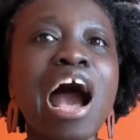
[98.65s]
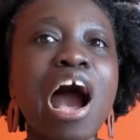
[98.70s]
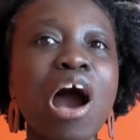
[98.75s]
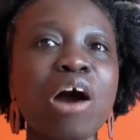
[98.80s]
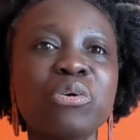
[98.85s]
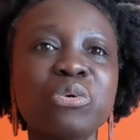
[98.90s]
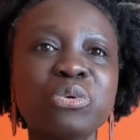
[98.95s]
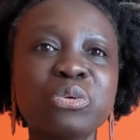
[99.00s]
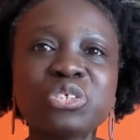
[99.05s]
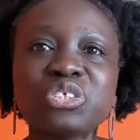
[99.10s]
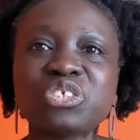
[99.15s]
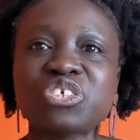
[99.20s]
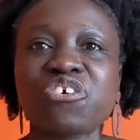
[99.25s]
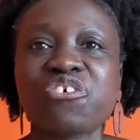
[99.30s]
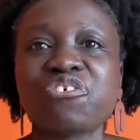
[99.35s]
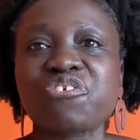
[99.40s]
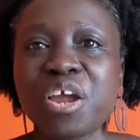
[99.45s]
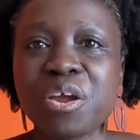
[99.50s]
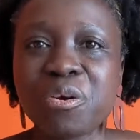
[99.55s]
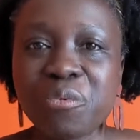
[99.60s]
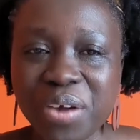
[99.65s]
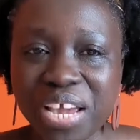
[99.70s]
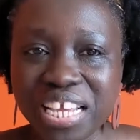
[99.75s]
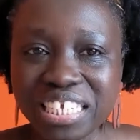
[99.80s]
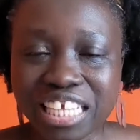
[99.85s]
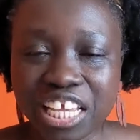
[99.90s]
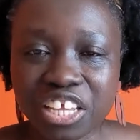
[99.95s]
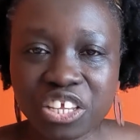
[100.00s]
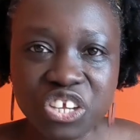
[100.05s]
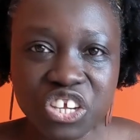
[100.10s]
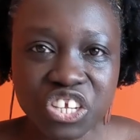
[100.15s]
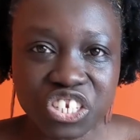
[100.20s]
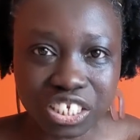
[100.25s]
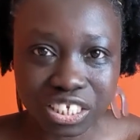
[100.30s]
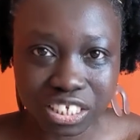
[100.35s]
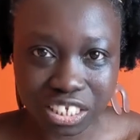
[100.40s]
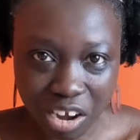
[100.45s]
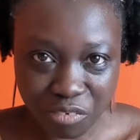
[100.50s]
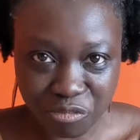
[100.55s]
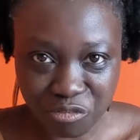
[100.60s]
are also great ways that you can
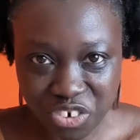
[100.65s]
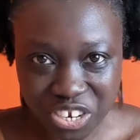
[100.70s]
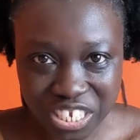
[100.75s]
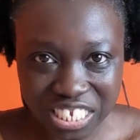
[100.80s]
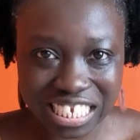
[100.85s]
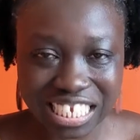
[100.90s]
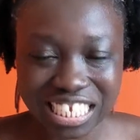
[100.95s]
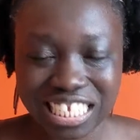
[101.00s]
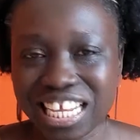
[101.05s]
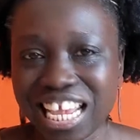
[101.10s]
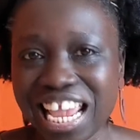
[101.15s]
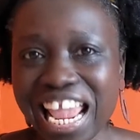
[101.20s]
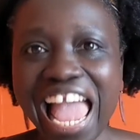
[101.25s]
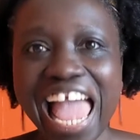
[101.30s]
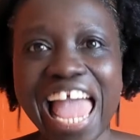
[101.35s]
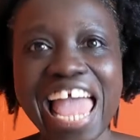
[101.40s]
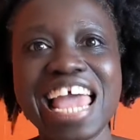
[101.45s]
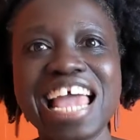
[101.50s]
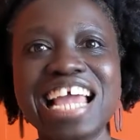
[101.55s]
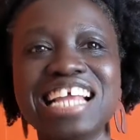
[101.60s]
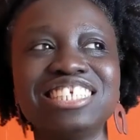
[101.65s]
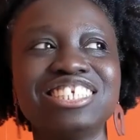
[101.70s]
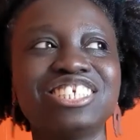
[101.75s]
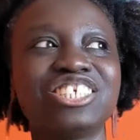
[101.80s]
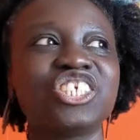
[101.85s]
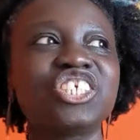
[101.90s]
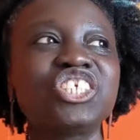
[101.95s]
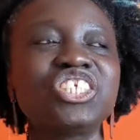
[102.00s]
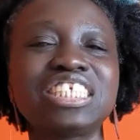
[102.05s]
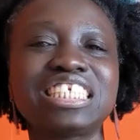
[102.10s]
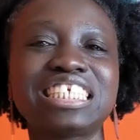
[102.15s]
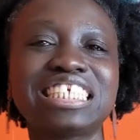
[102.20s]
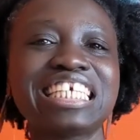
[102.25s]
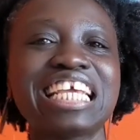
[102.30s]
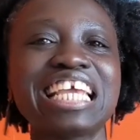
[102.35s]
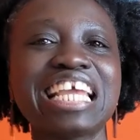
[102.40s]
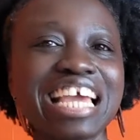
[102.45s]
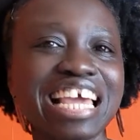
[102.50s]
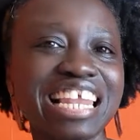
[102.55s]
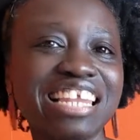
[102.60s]
discover a city and just to
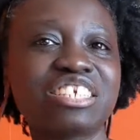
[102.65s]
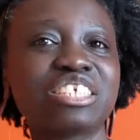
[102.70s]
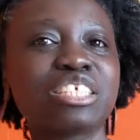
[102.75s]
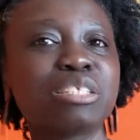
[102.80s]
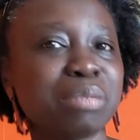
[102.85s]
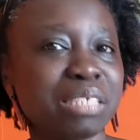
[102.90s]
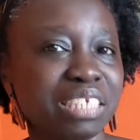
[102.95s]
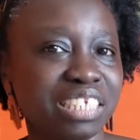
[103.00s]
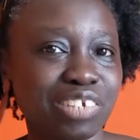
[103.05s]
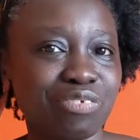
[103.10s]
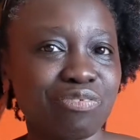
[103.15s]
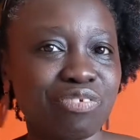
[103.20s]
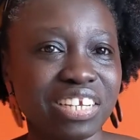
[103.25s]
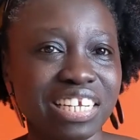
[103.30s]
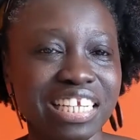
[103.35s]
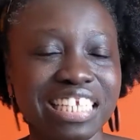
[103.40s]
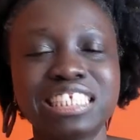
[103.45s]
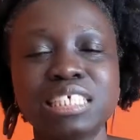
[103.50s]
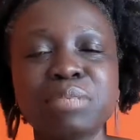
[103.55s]
see it a little bit differently.